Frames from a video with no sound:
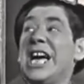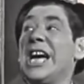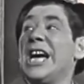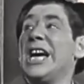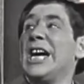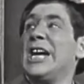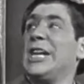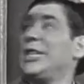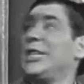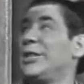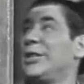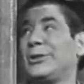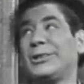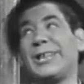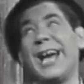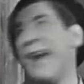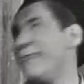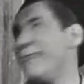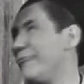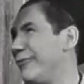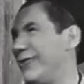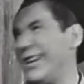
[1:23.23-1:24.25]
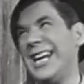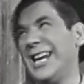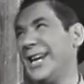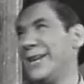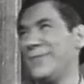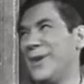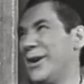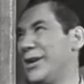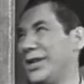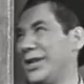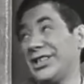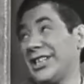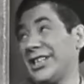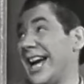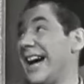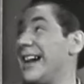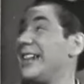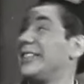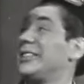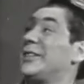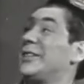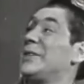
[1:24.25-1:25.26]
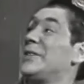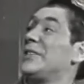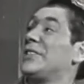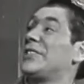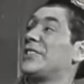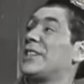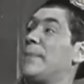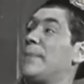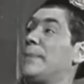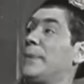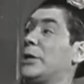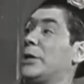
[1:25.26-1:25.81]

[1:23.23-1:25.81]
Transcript: Uh, you don't really want a shower, do you, sir?